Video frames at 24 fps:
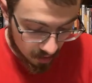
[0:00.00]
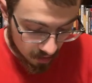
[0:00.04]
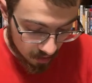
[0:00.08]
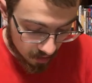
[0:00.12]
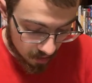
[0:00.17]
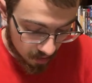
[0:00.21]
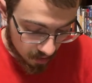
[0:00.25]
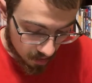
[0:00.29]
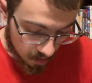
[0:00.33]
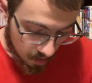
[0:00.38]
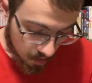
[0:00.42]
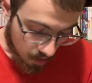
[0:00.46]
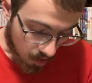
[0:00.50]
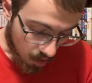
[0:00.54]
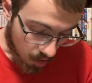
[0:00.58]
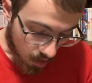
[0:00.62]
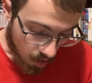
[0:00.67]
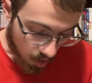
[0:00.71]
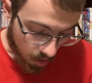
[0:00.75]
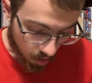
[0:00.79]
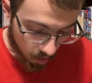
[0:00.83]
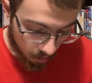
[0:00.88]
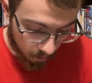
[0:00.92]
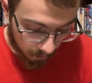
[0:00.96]
The
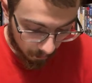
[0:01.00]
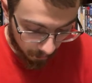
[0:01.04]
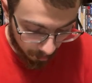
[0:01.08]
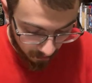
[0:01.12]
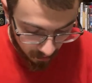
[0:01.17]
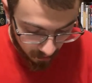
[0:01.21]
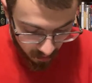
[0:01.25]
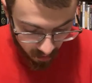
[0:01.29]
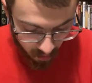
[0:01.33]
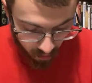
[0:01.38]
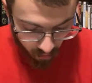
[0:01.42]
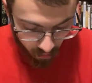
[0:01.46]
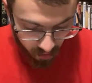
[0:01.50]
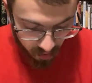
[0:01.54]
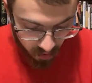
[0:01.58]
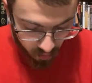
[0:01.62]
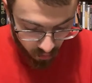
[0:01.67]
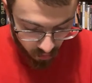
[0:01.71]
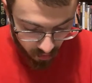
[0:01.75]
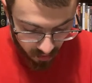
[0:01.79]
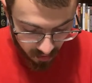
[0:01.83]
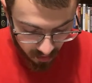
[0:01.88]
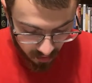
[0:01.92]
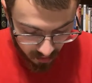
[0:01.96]
car, which
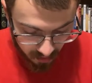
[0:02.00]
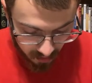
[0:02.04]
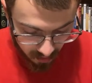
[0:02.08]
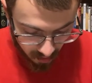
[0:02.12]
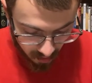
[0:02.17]
was